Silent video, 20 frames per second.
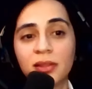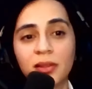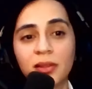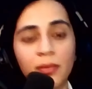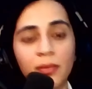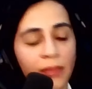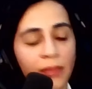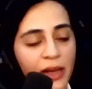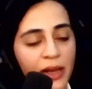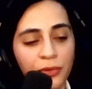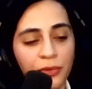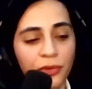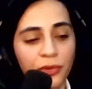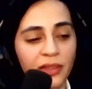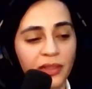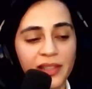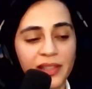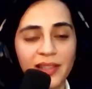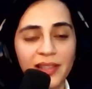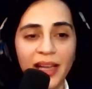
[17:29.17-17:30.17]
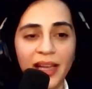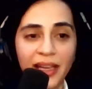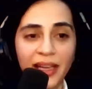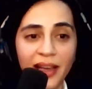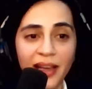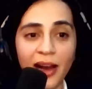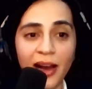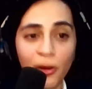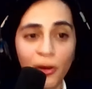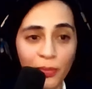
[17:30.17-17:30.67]
my rule is
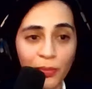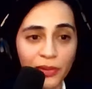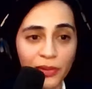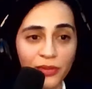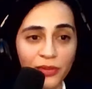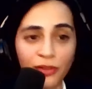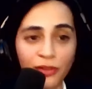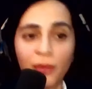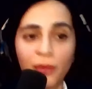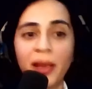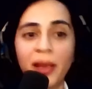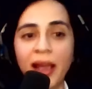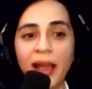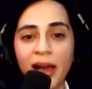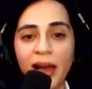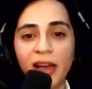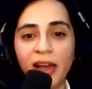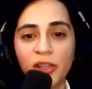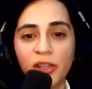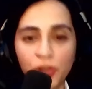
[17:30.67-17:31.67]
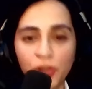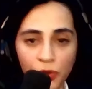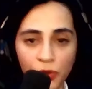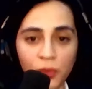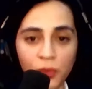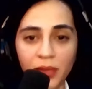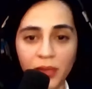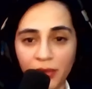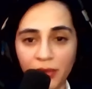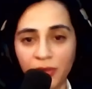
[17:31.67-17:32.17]
any output from AI
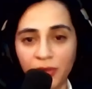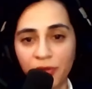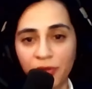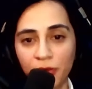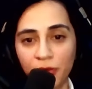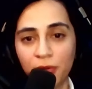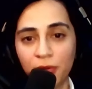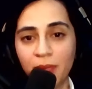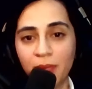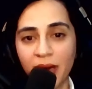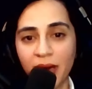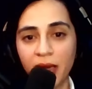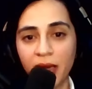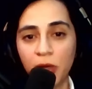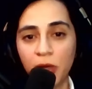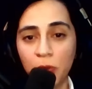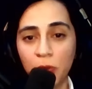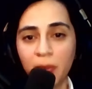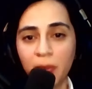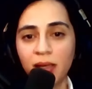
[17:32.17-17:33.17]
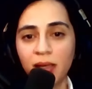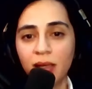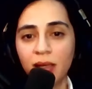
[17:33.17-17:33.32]
should be reviewed by a human,